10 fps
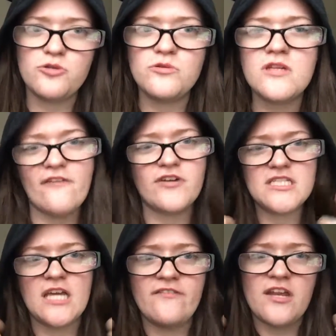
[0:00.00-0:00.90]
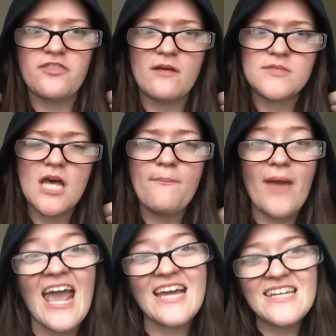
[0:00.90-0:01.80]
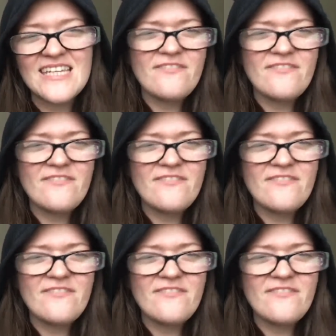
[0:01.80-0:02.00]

do not forget to give it a thumbs up and